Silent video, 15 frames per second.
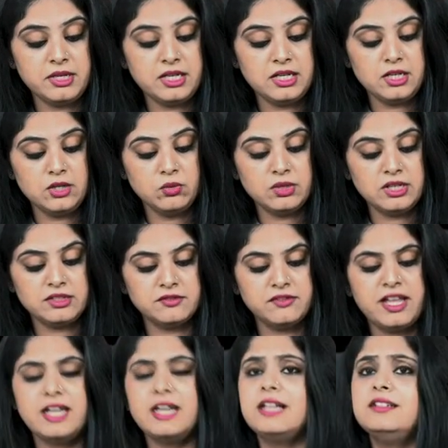bean nuclei.
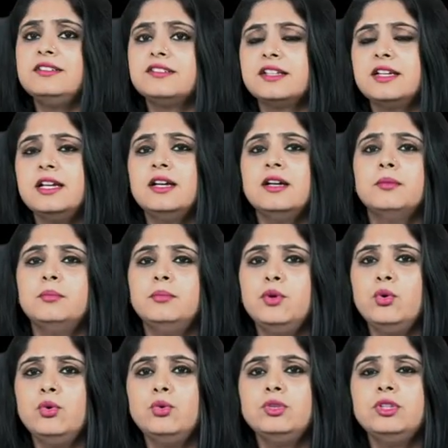Where else?
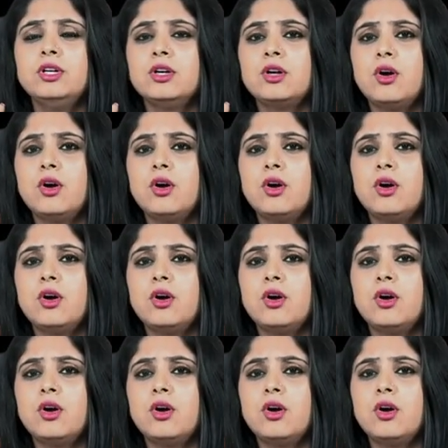Brew the